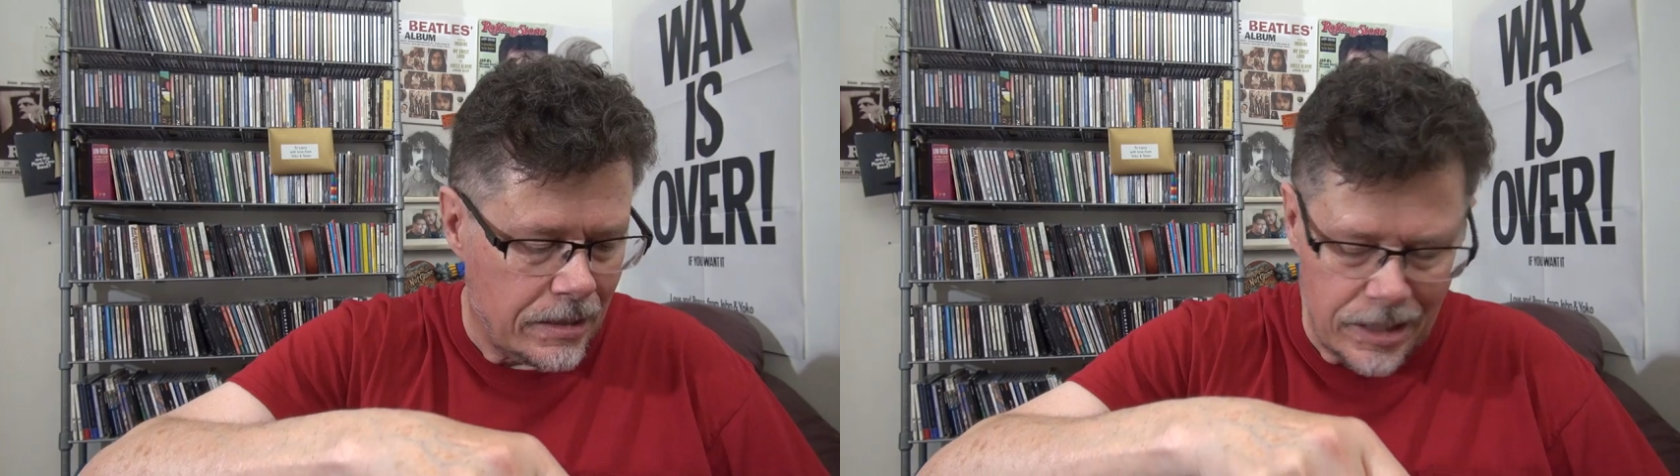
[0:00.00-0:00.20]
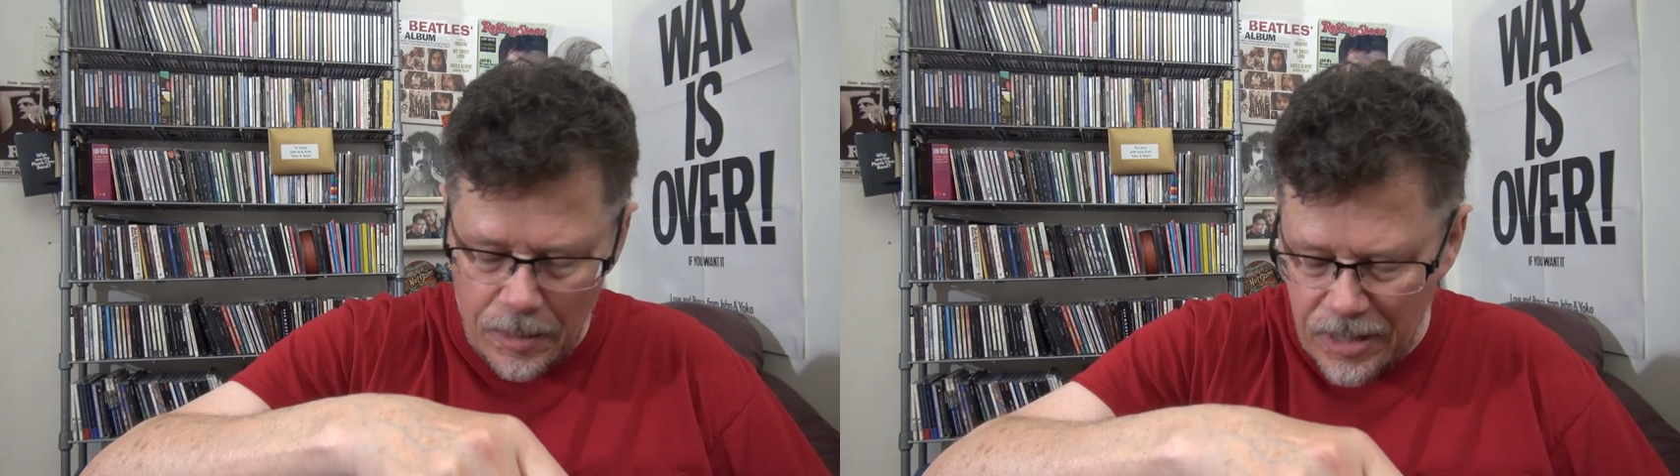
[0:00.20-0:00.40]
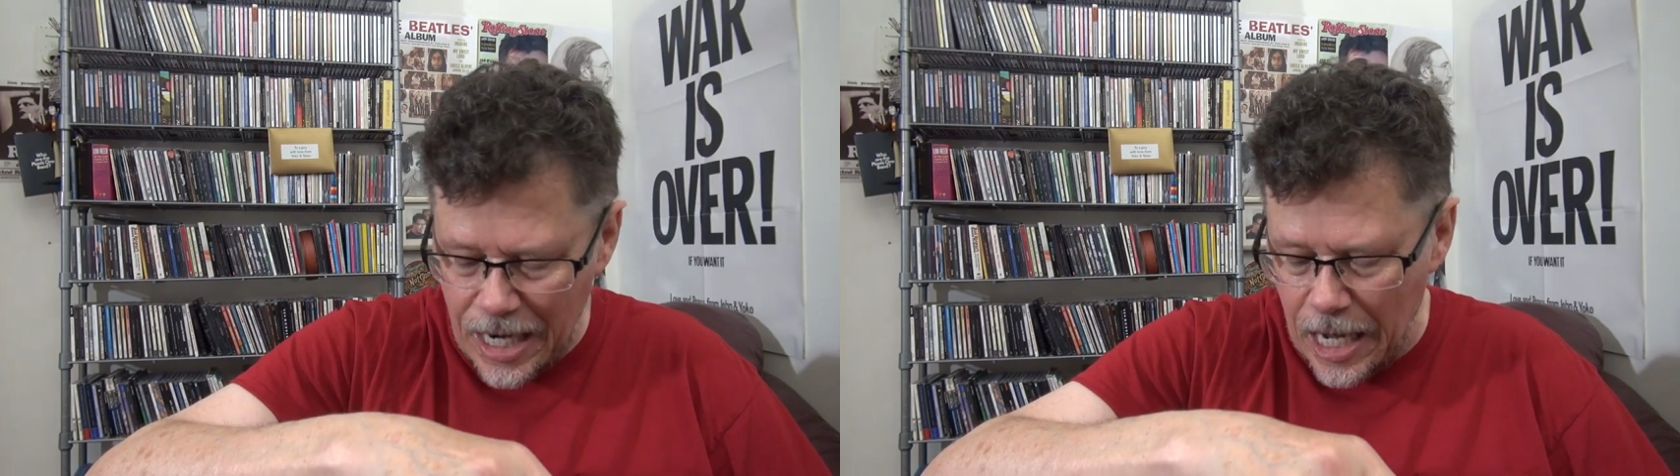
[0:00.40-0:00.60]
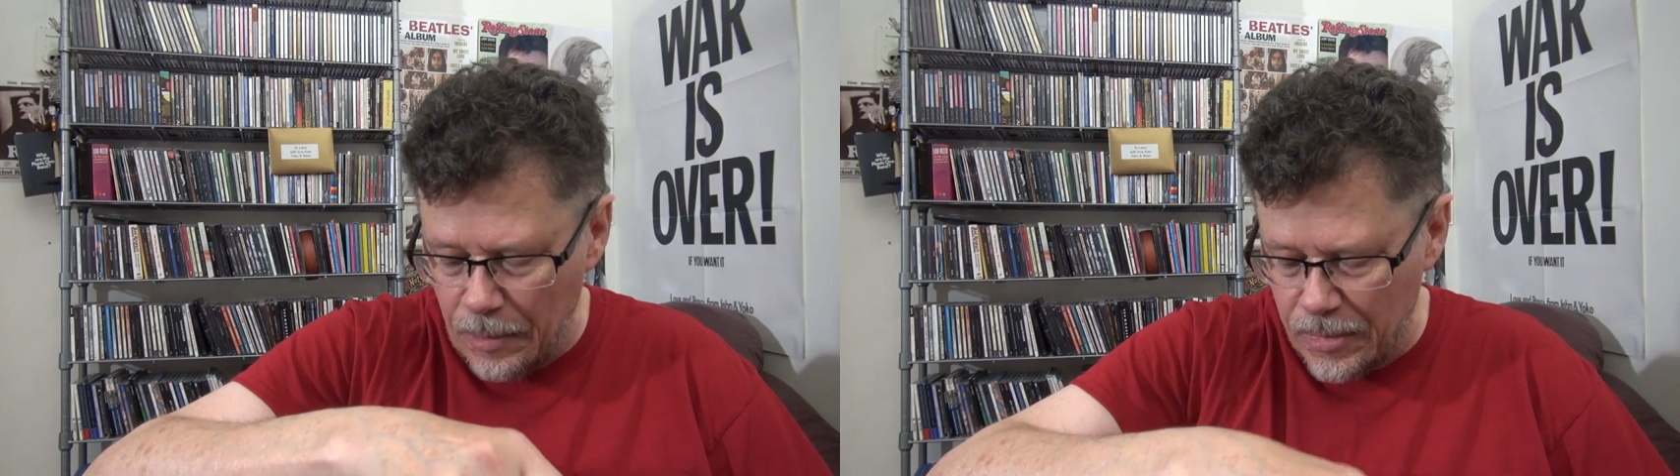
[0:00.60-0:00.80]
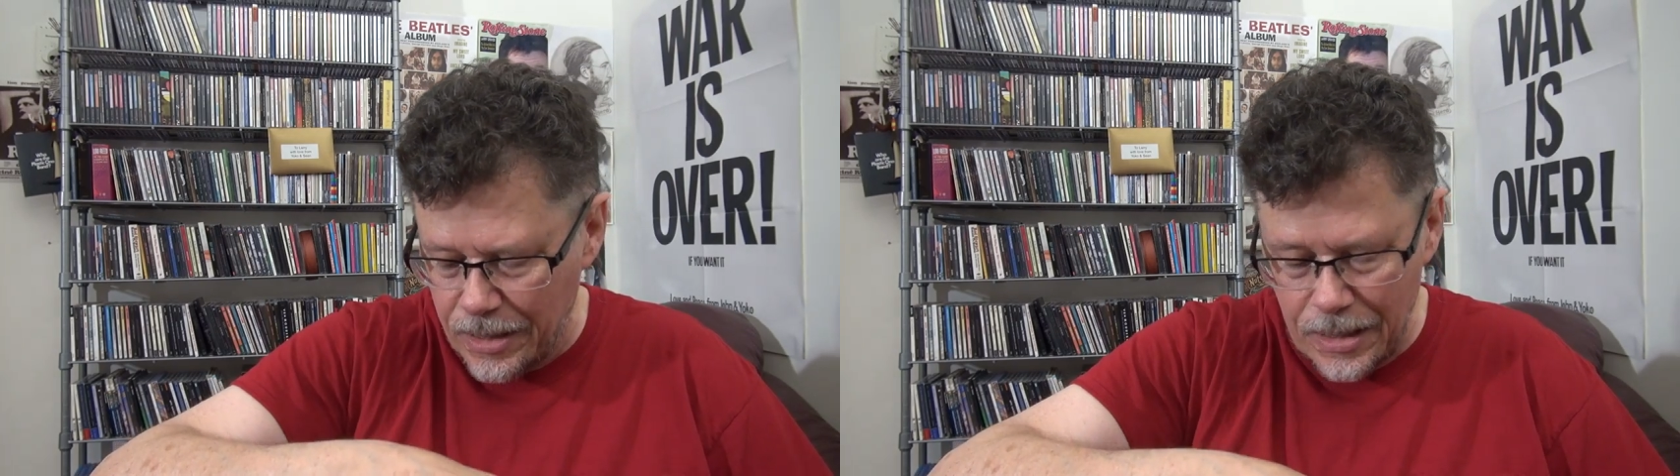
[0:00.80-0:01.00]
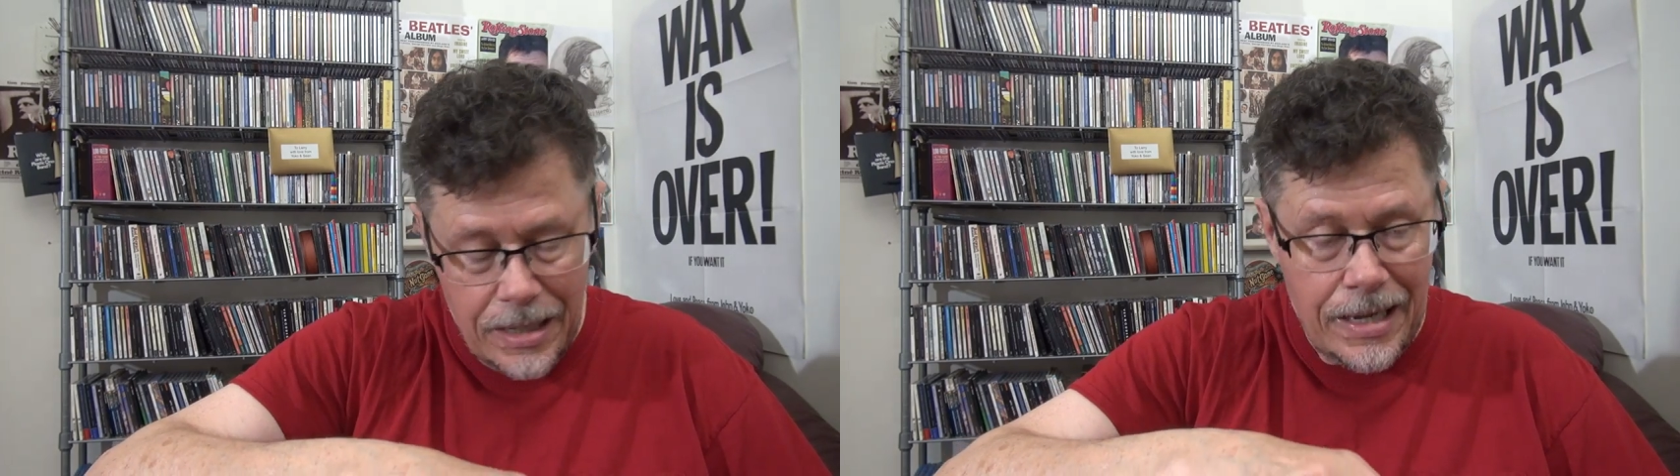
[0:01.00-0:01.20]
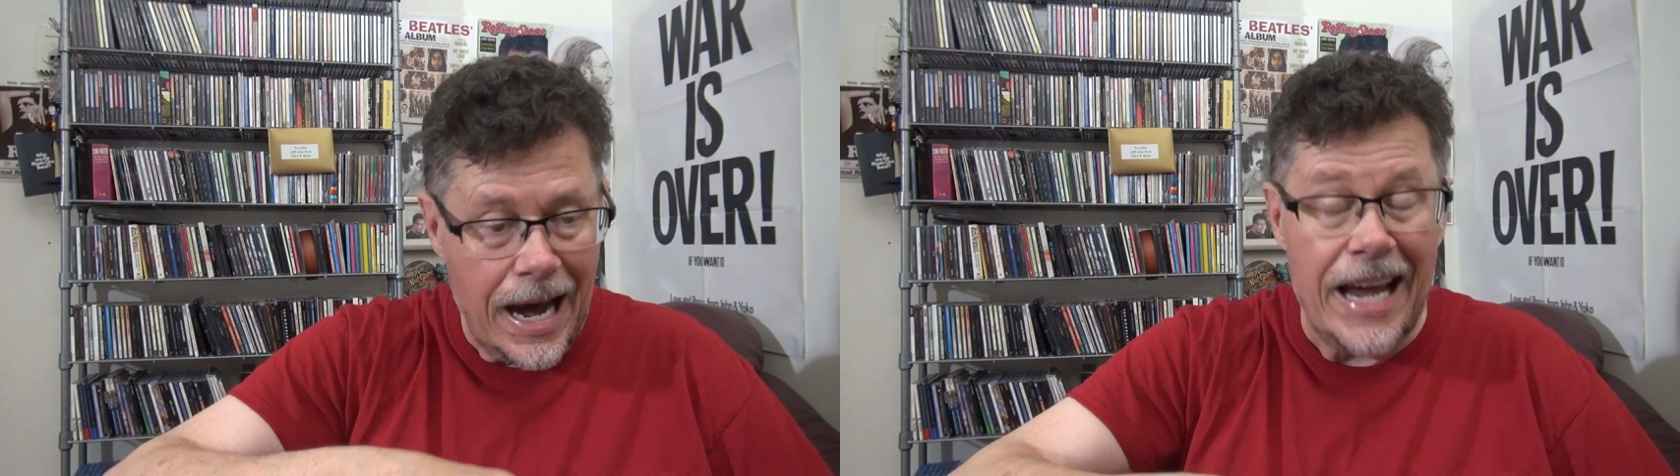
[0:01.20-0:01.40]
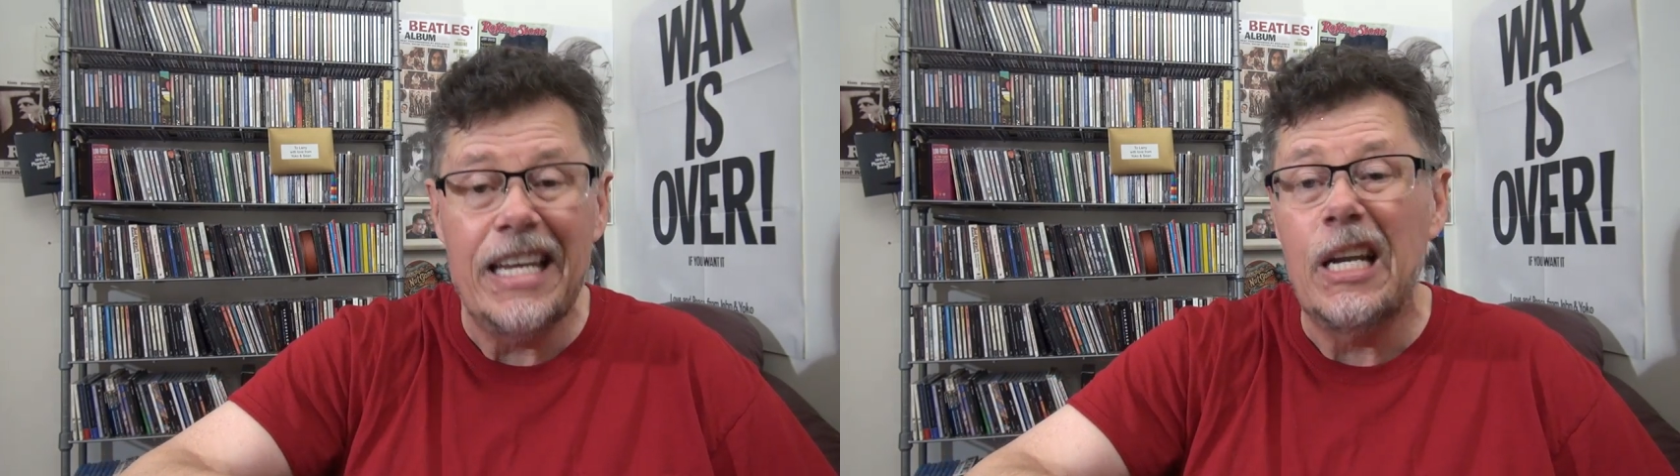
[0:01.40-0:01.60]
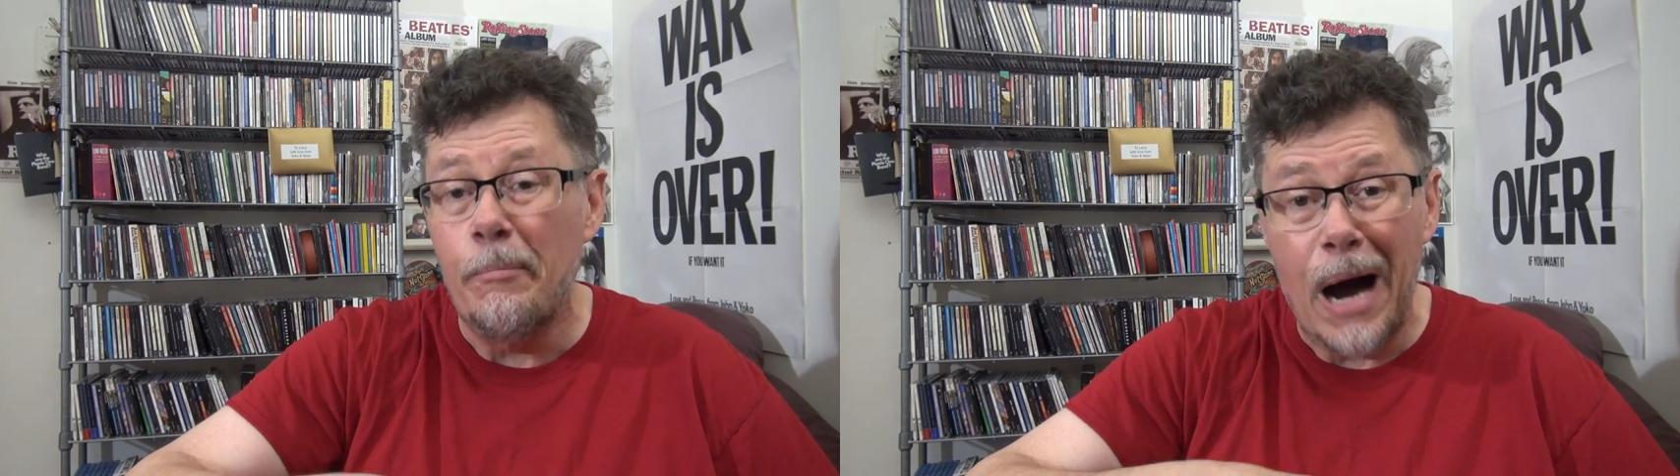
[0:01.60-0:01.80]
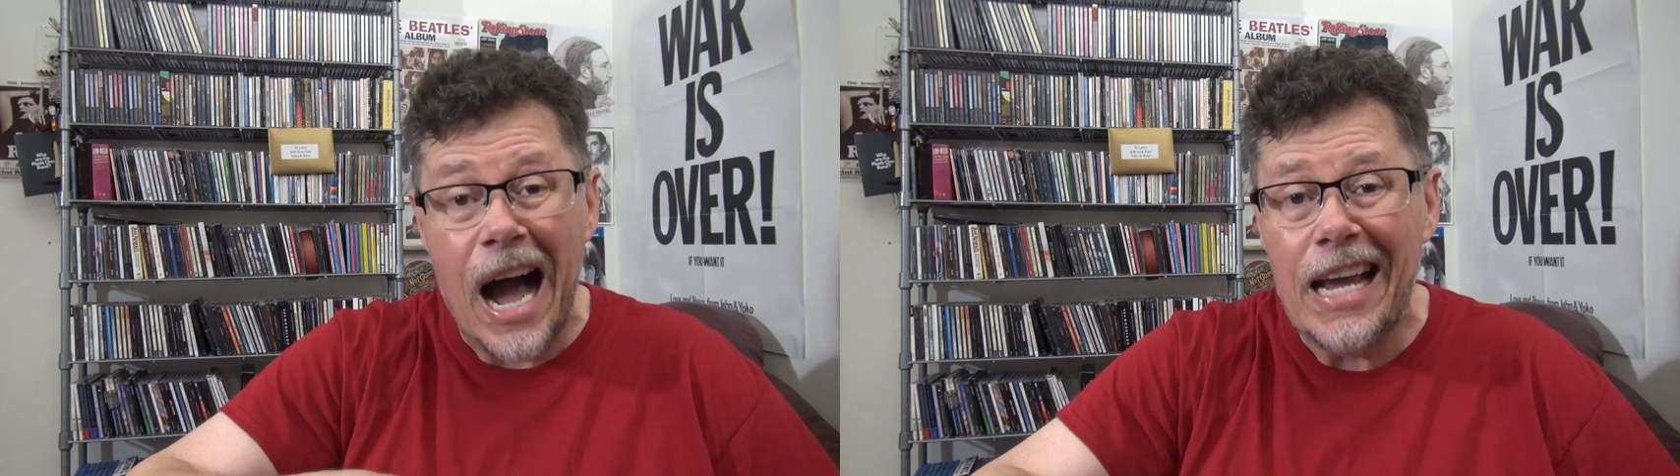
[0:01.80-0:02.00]
and sometimes I end
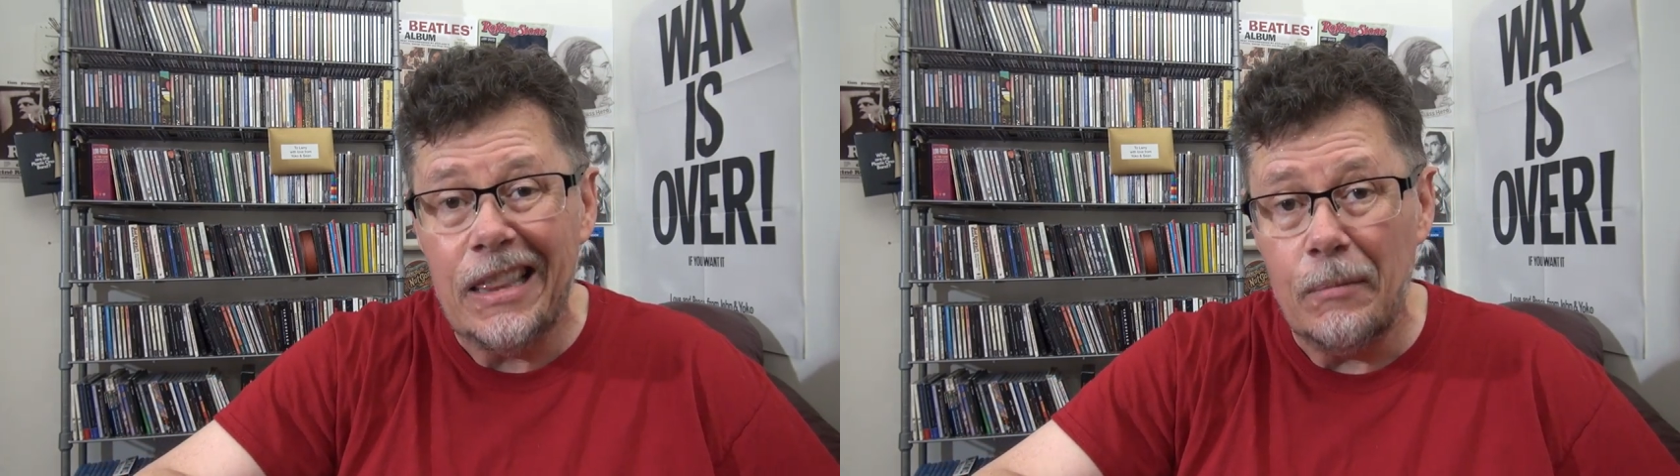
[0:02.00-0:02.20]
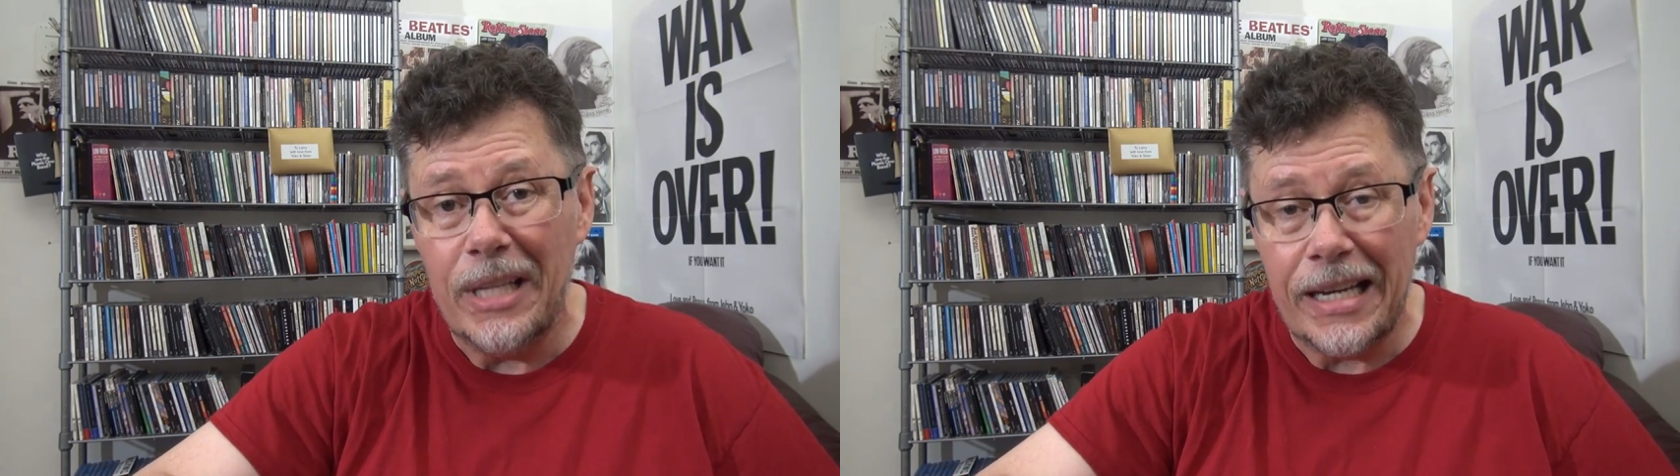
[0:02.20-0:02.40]
up buying them,